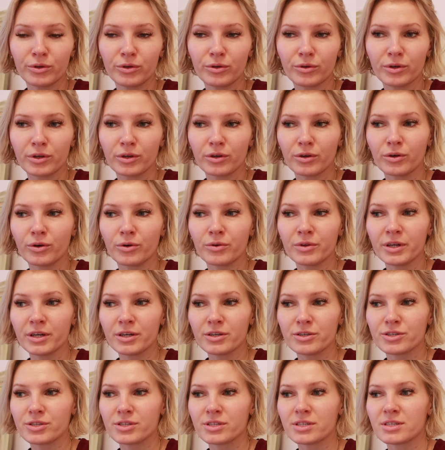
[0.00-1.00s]
You can go there
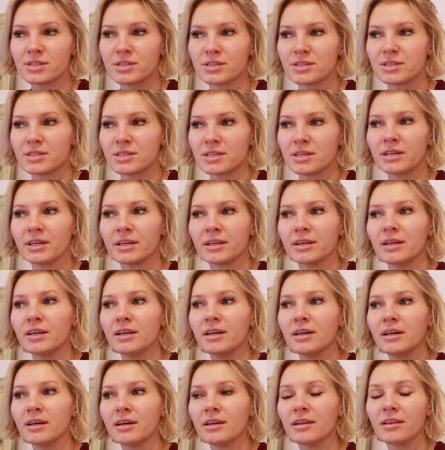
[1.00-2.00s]
just to see it
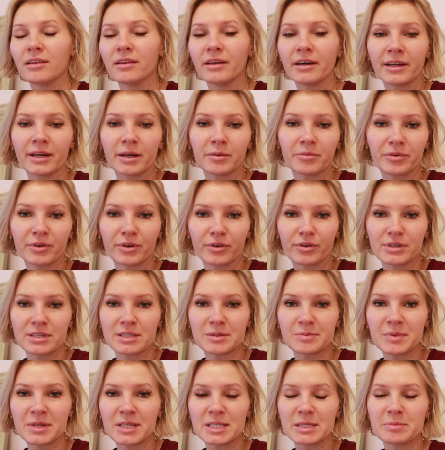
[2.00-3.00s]
light up for
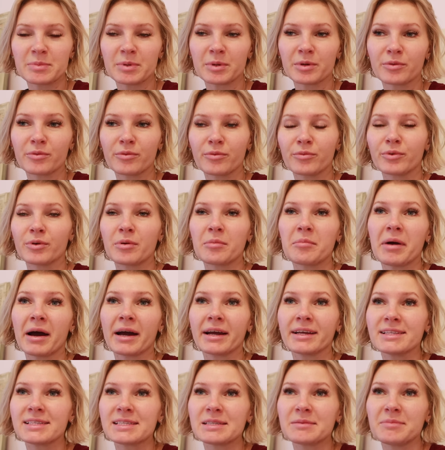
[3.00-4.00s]
Christmas, but it
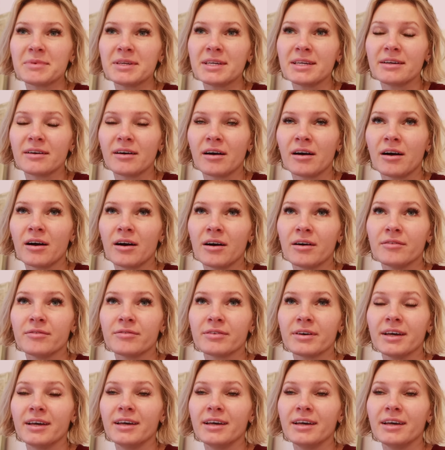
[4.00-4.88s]
reminds me of